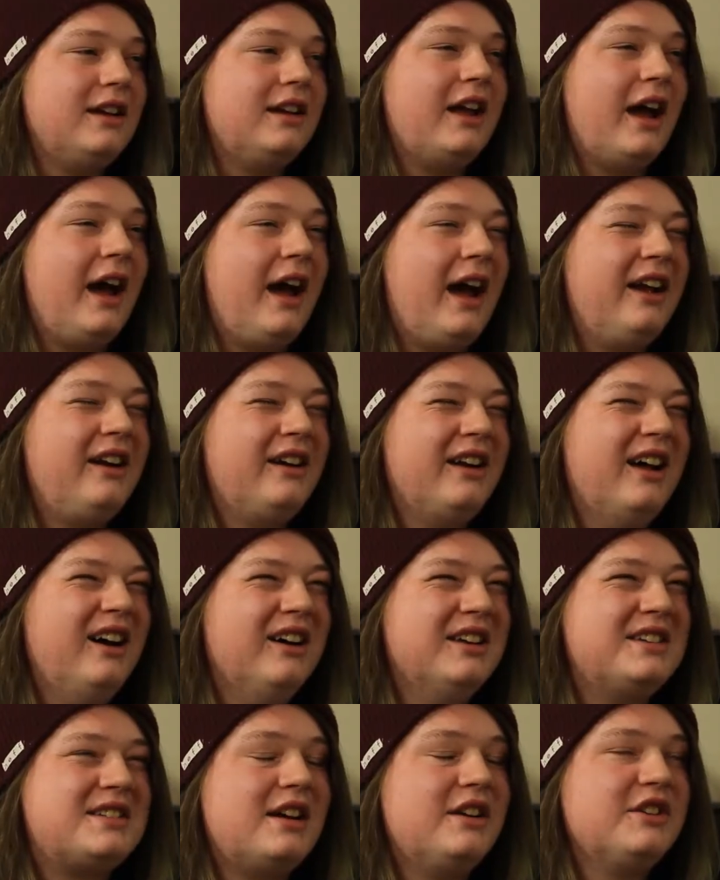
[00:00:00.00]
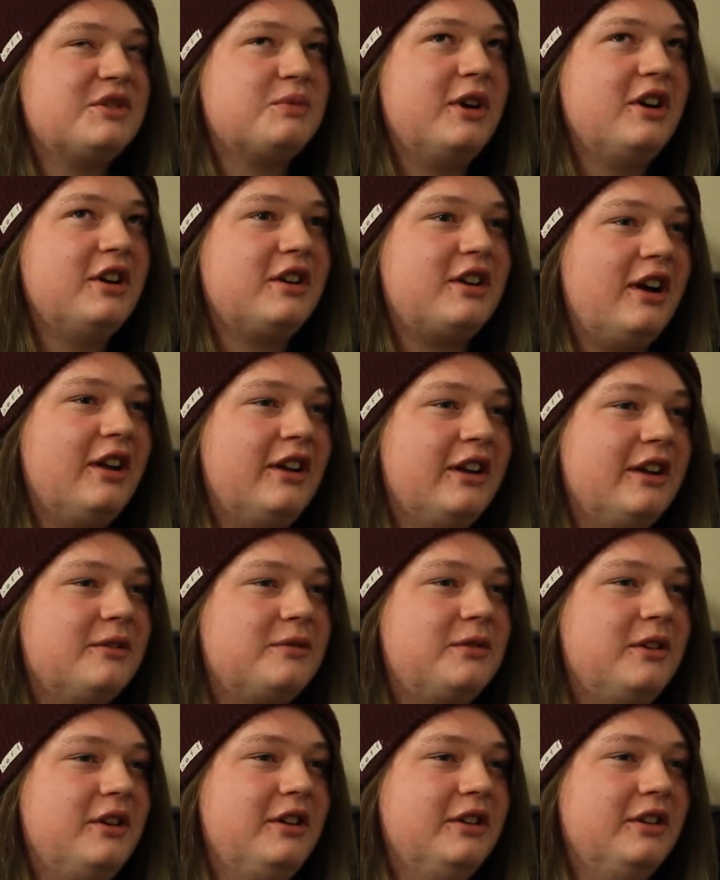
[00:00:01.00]
Yeah, I don't know. It sounds weird calling it
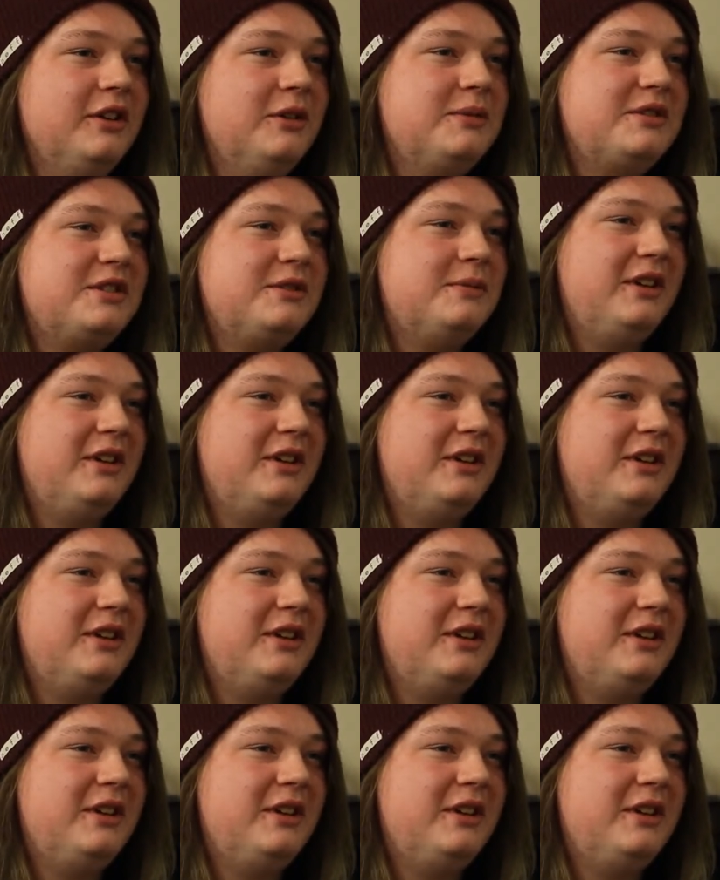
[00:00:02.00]
Fruity Loops, to